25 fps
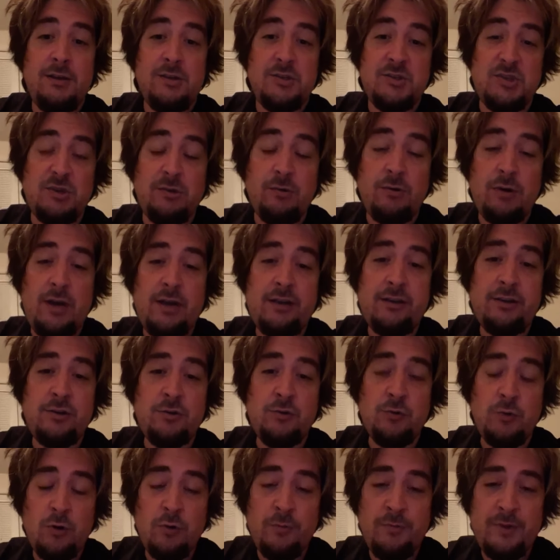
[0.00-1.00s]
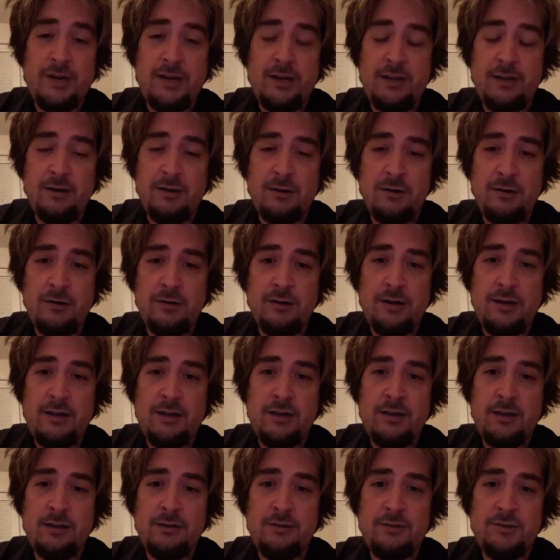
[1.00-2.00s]
So I grew my hair
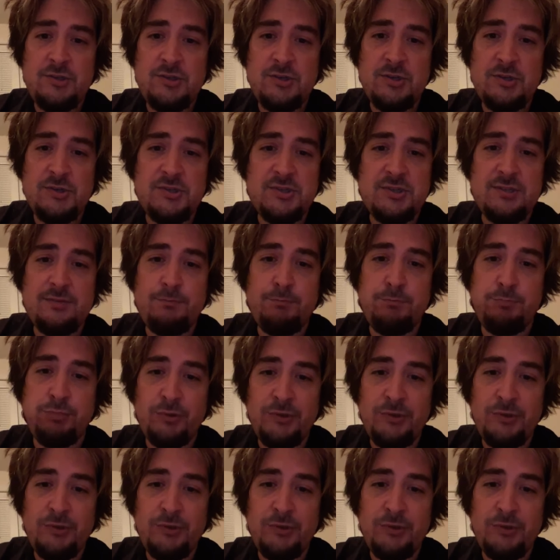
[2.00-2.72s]
and just